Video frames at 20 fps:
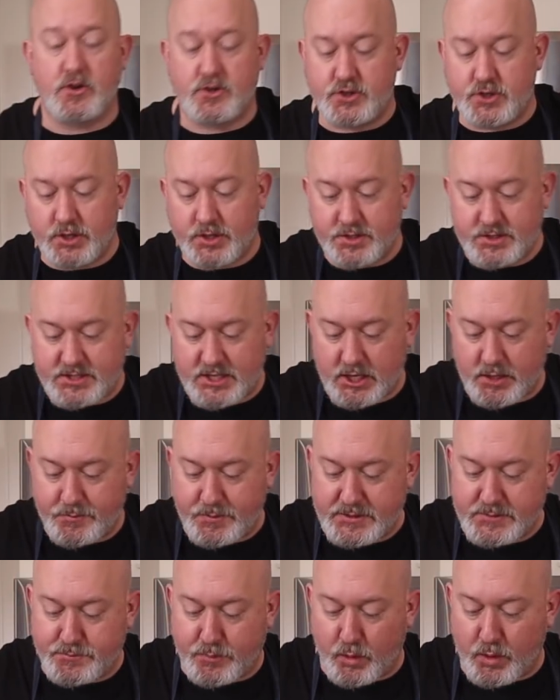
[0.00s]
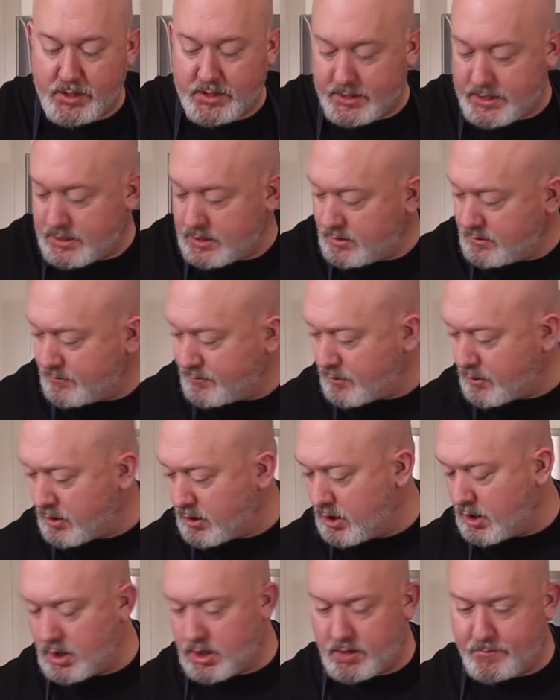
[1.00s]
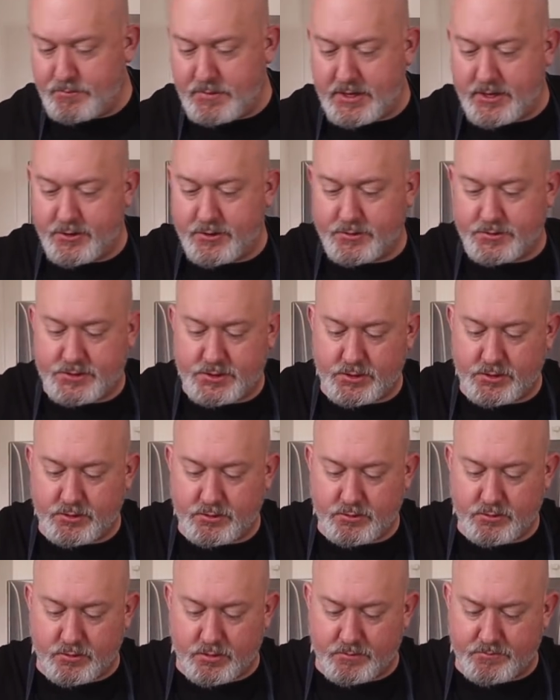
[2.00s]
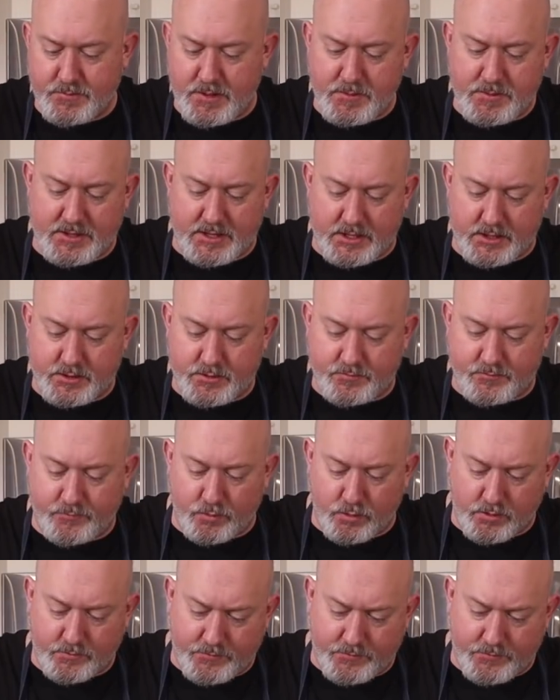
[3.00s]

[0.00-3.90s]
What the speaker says: sugar syrup is boiling for a minute or two, or maybe like 4 to